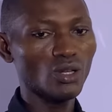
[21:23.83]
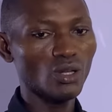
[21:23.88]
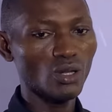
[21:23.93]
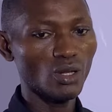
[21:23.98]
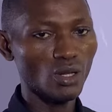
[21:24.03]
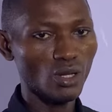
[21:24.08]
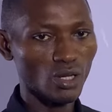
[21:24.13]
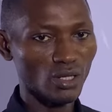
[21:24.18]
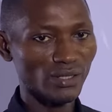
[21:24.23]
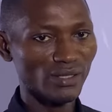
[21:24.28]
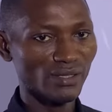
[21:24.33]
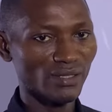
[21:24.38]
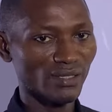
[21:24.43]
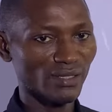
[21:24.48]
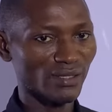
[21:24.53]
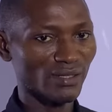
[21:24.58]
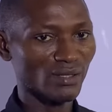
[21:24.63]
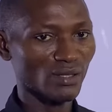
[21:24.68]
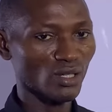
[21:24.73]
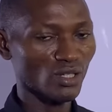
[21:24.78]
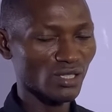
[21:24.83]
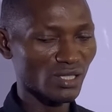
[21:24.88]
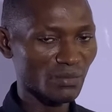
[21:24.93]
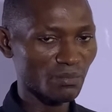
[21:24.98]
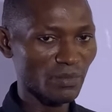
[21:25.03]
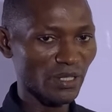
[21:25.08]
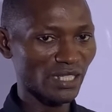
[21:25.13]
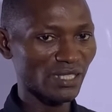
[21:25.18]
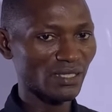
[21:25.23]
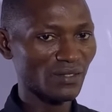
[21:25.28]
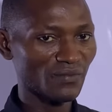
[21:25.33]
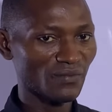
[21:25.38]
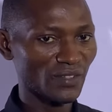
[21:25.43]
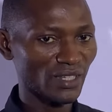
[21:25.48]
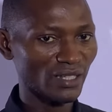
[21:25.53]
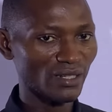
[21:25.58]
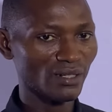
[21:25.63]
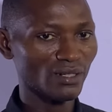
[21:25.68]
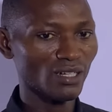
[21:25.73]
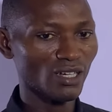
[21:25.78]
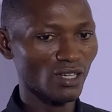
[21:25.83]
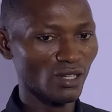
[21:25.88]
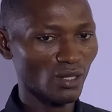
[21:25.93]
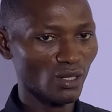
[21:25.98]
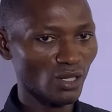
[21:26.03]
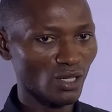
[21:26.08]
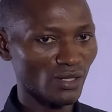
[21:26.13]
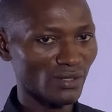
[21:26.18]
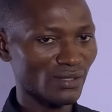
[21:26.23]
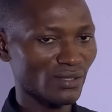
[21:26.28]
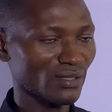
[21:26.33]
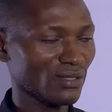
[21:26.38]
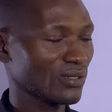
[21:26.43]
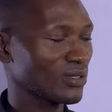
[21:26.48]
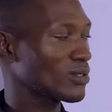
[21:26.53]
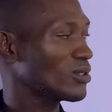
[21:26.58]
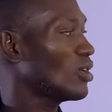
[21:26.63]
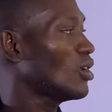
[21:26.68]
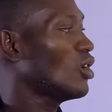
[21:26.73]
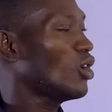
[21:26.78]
losses or specific losses